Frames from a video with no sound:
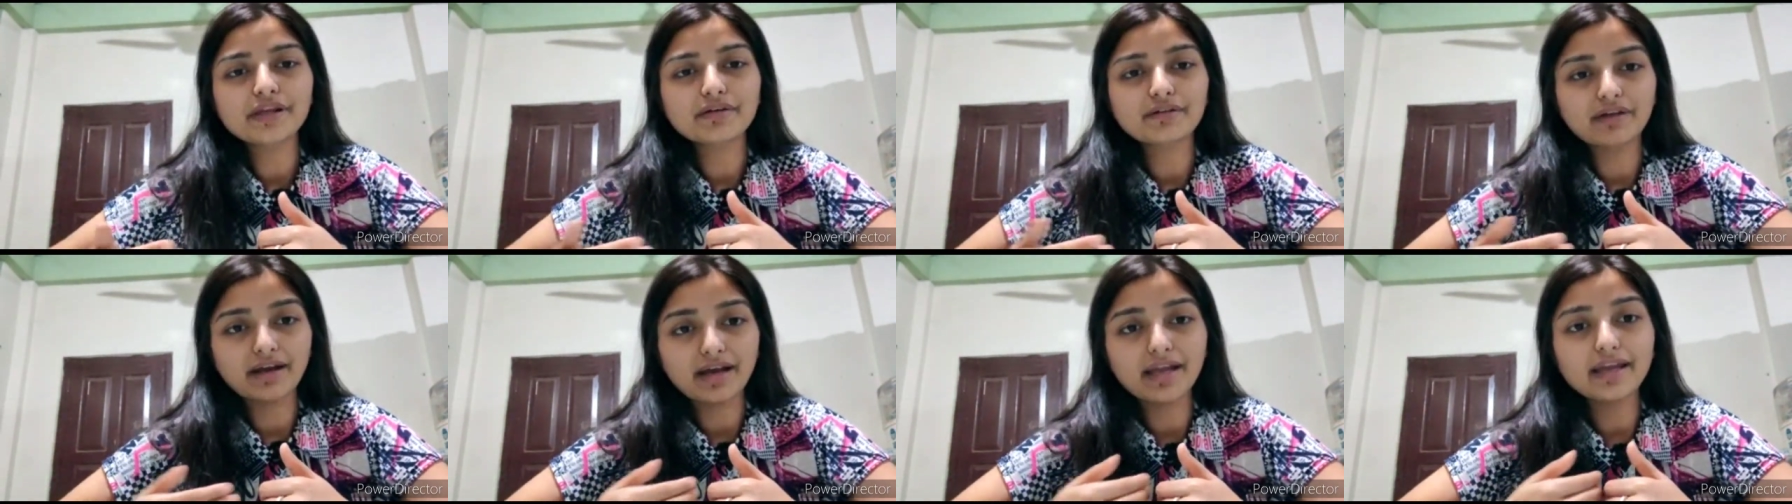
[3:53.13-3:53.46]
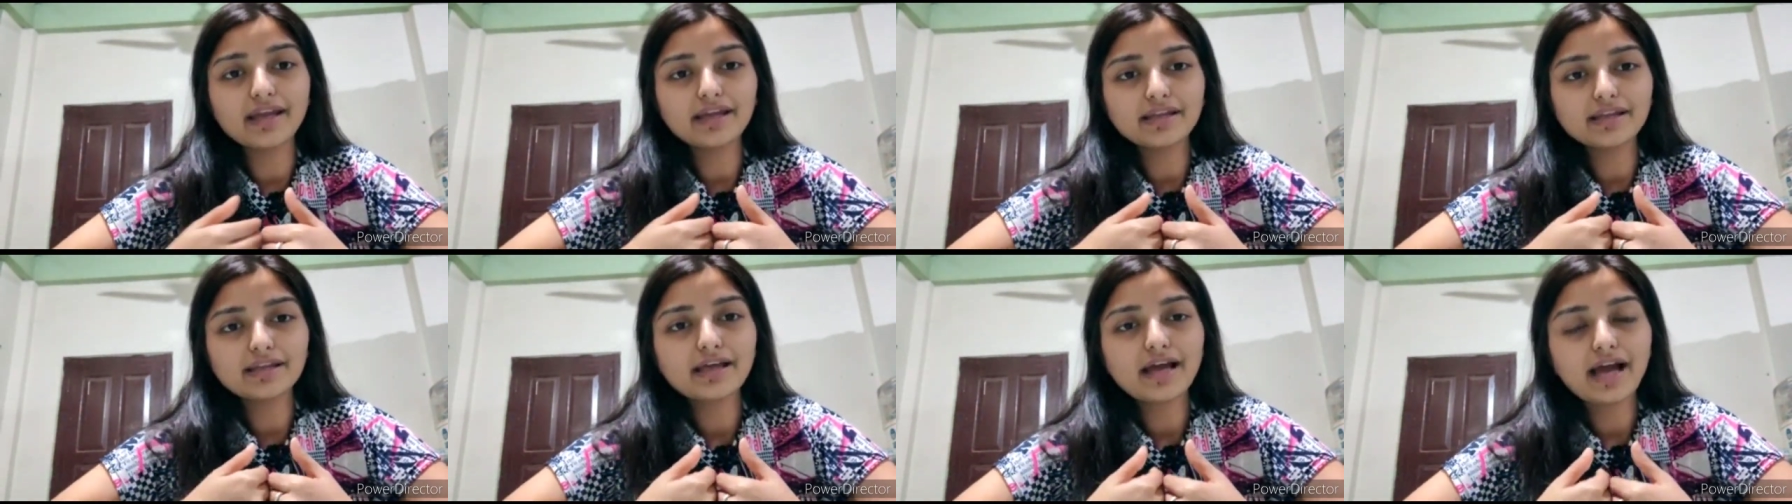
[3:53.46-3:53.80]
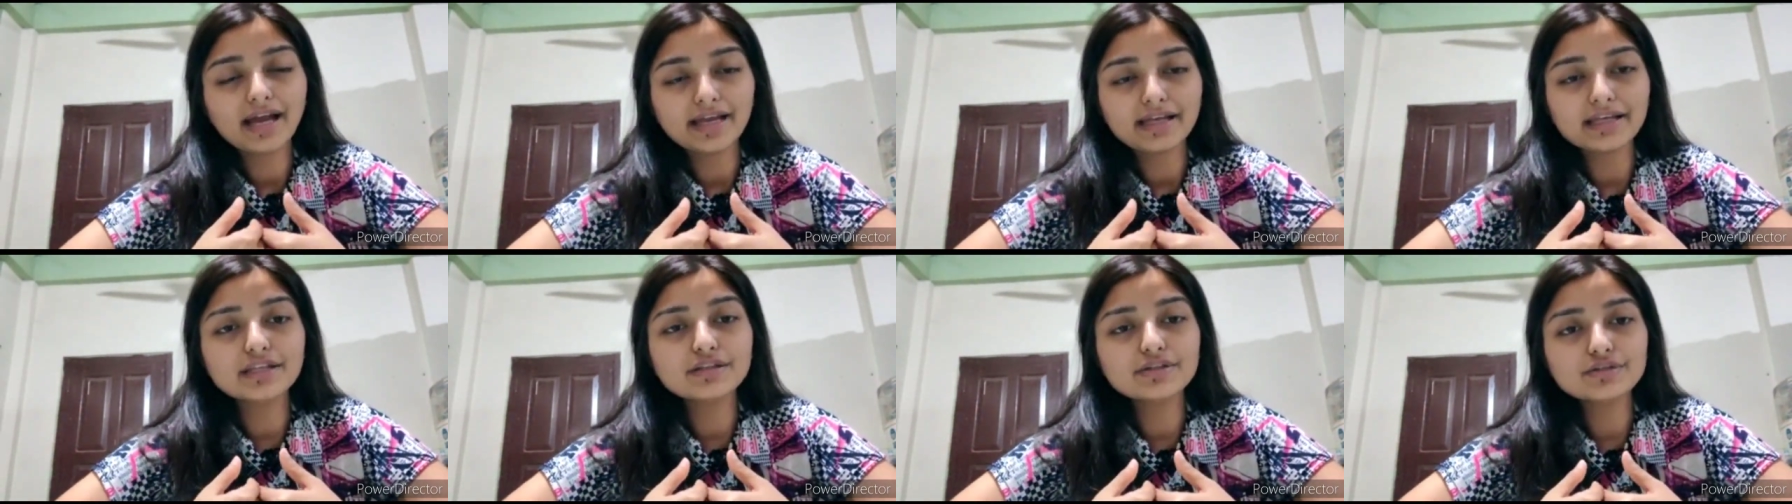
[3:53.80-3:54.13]
right?
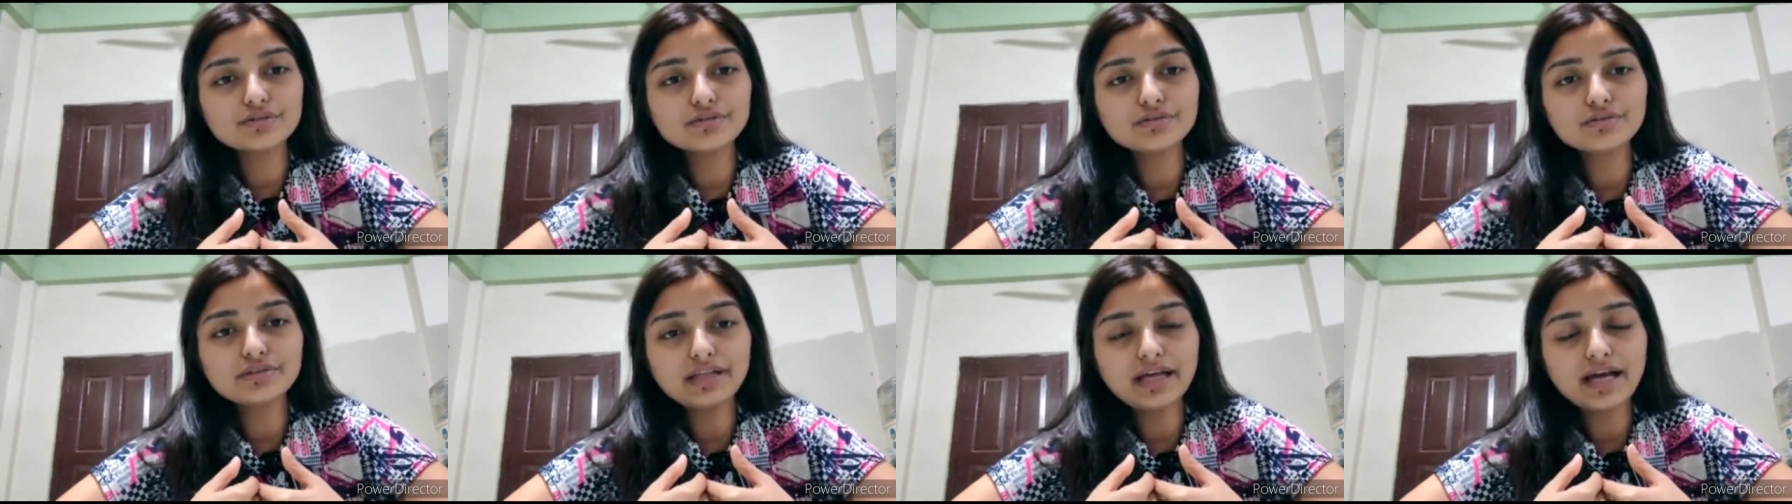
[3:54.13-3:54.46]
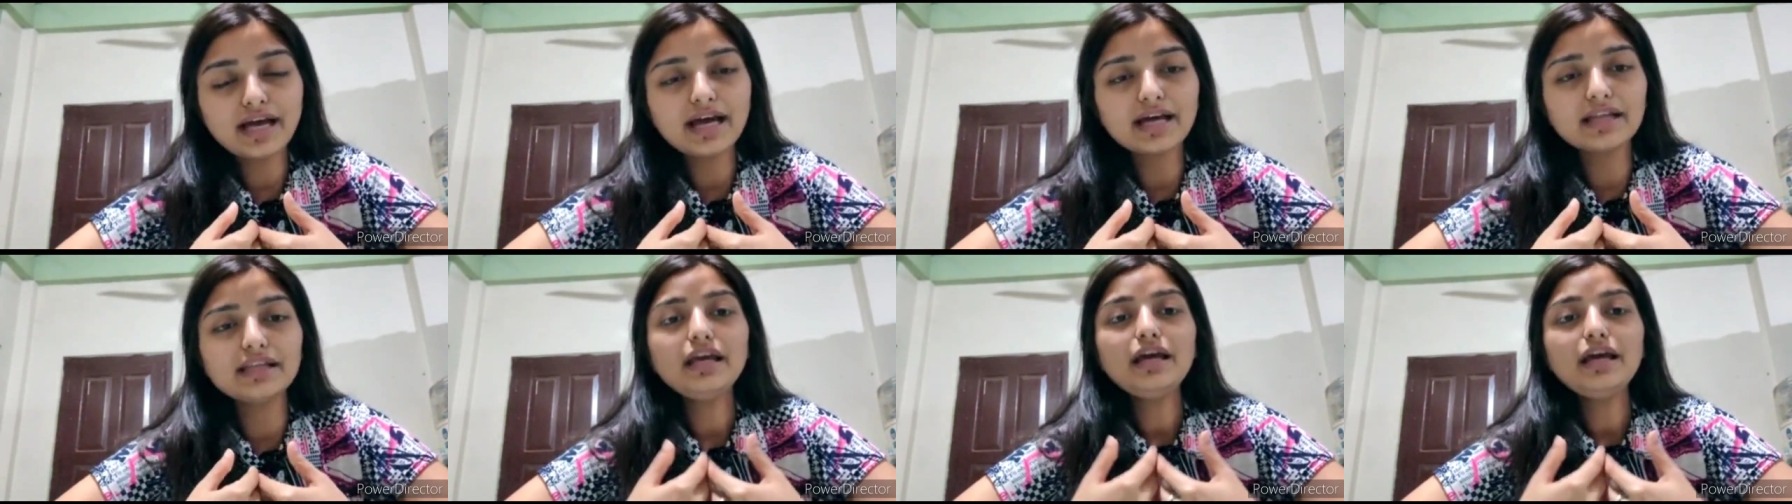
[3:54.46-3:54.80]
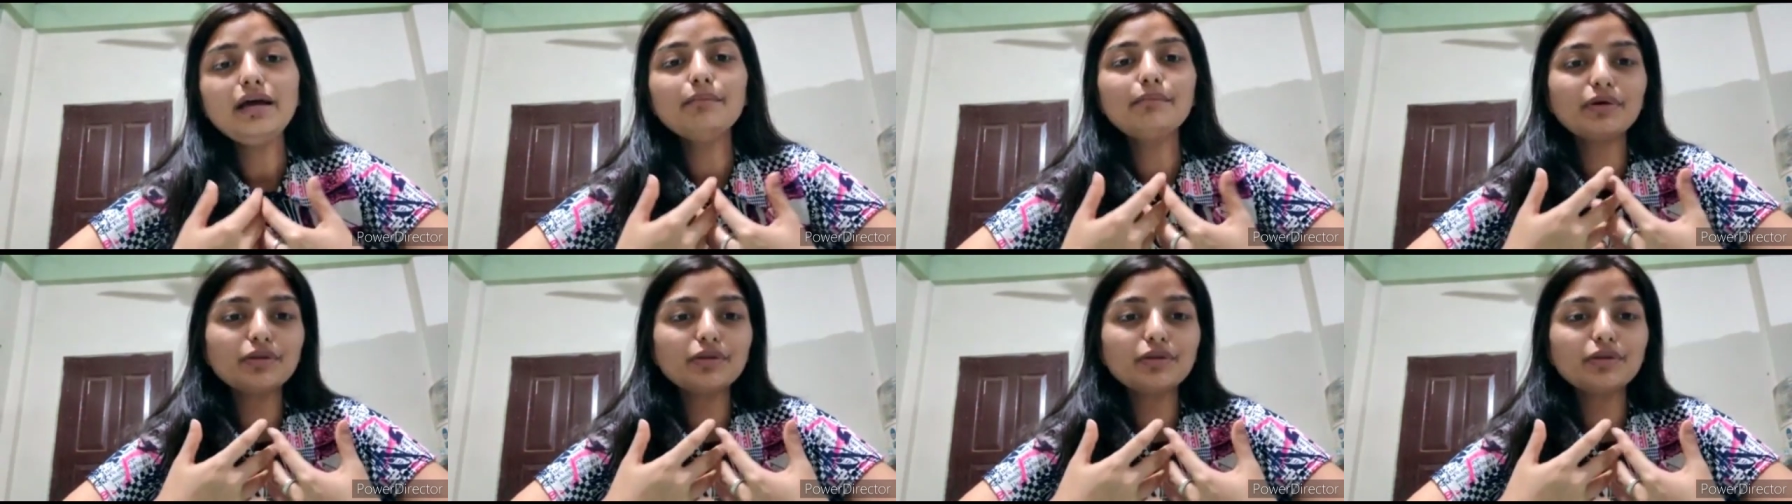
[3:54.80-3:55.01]
I can do that.